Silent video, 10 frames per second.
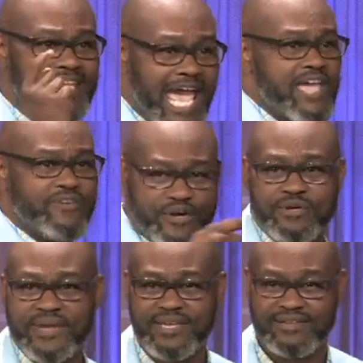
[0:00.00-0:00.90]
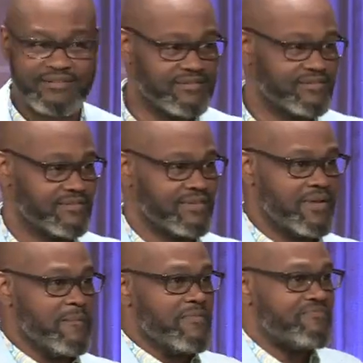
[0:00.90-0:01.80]
gave her to me.
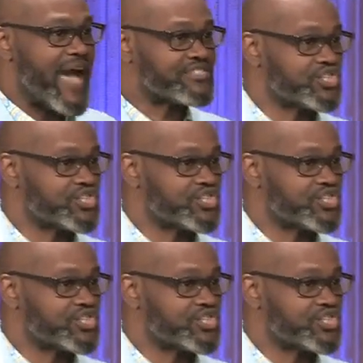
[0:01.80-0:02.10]
That